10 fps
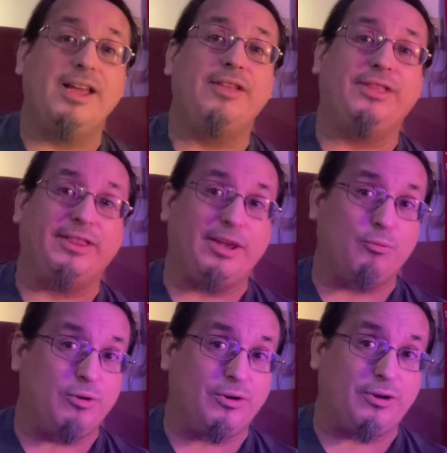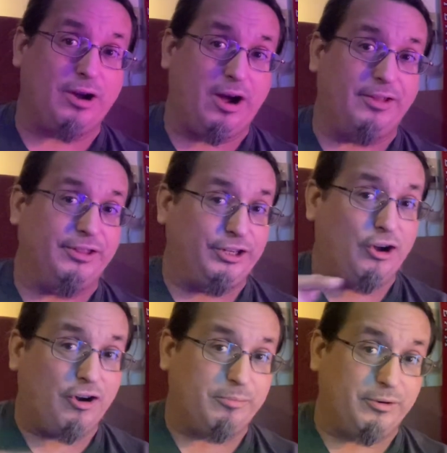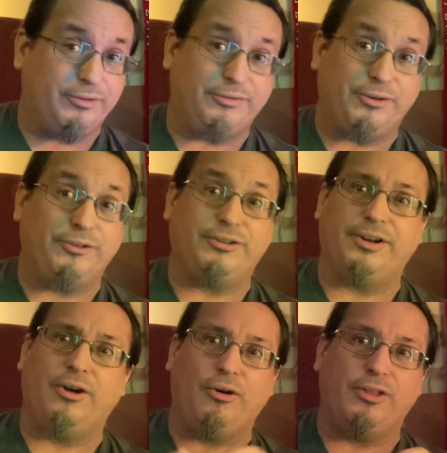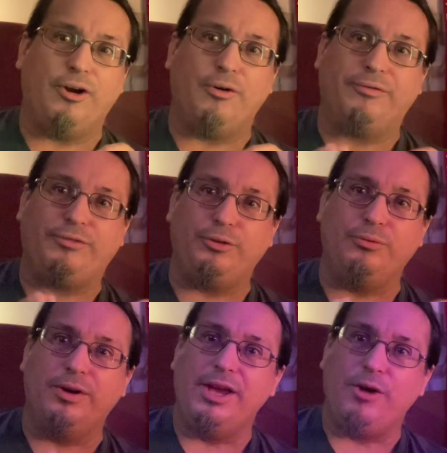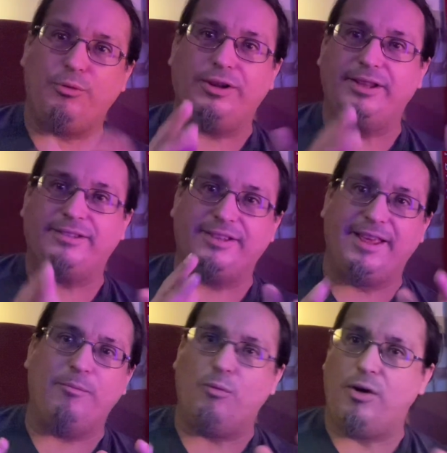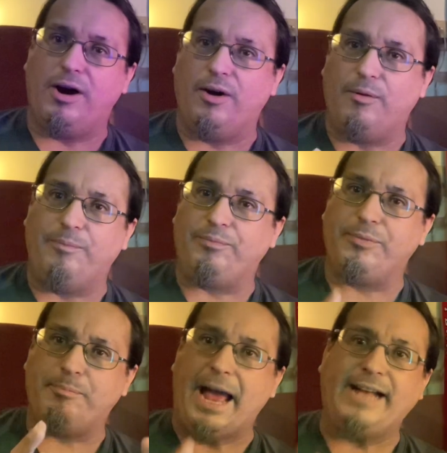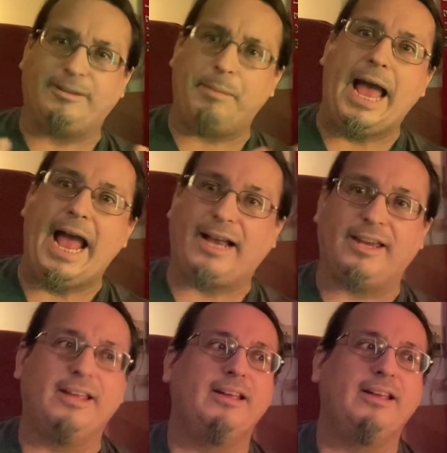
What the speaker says: than they were on the Yardbirds version, although if you were to listen to them back to back,